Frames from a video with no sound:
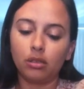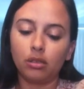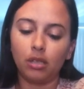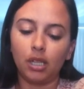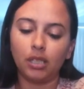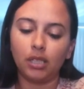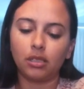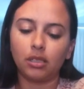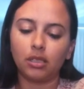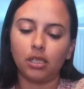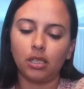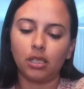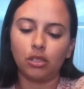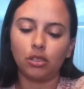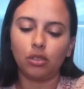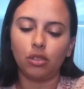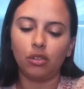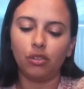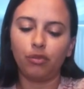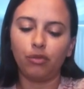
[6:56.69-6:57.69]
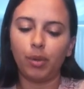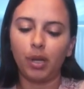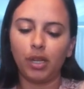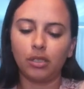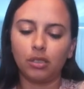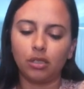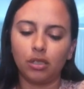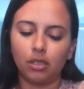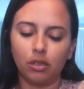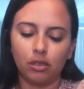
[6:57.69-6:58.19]
Let's see. Two of
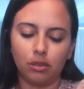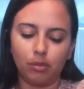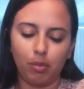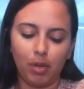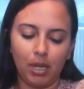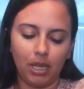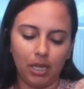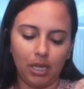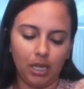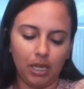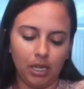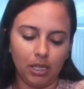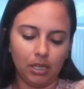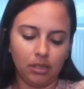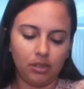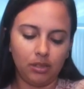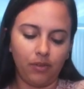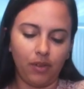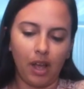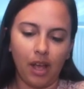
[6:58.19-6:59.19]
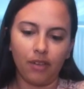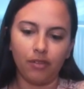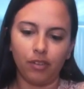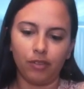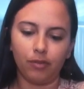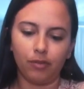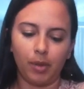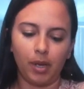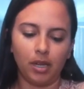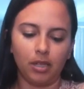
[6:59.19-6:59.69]
Pentacles, please. Five
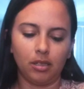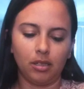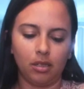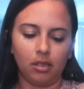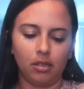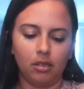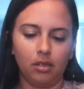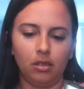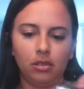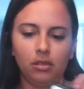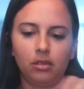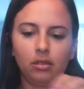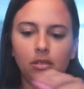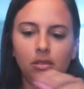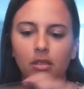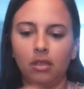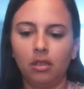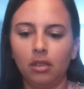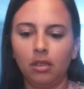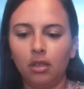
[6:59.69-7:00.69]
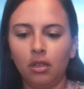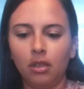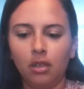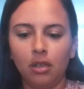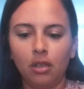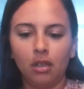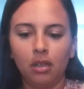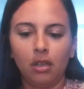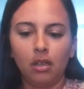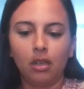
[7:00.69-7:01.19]
of Pentacles.
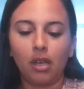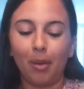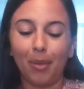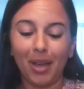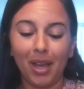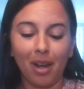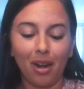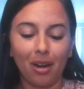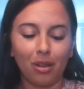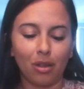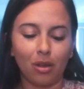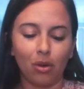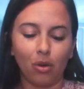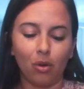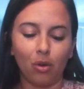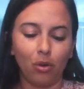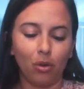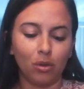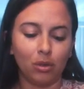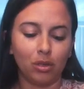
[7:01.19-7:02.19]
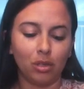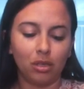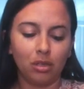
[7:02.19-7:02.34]
Coming out of the cold.